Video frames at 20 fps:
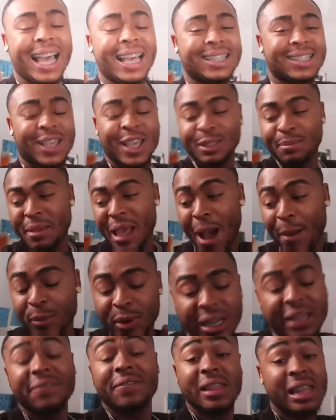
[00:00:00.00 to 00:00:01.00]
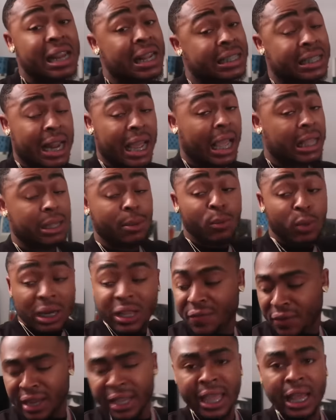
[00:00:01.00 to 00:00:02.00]
excuse me, I'm really feeling it today because I'm
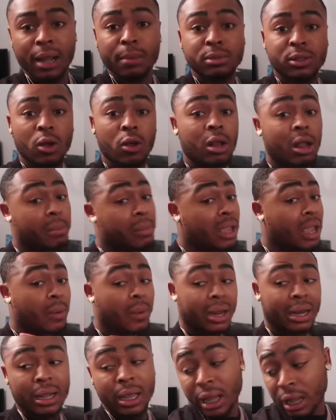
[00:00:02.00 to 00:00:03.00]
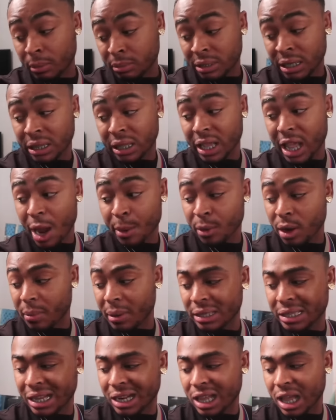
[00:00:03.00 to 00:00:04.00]
really finna get him. So let me get ready to um set the camera
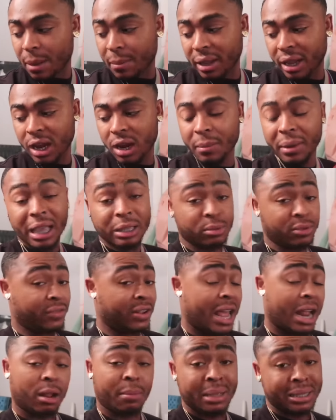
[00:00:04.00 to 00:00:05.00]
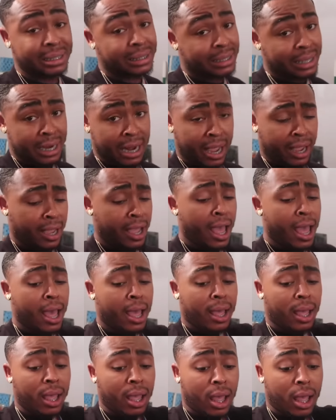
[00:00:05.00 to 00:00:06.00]
up. He's gonna come in here because we finna have a business tonight.
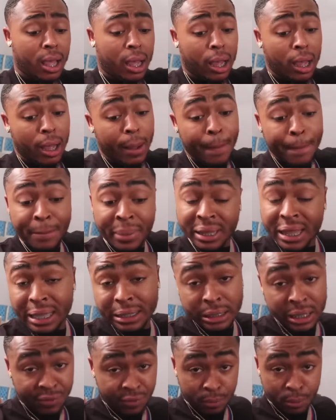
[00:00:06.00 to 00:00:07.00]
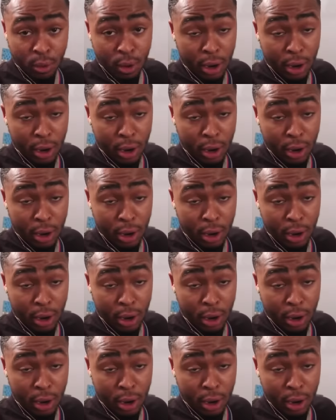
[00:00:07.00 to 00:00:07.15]
But that's a different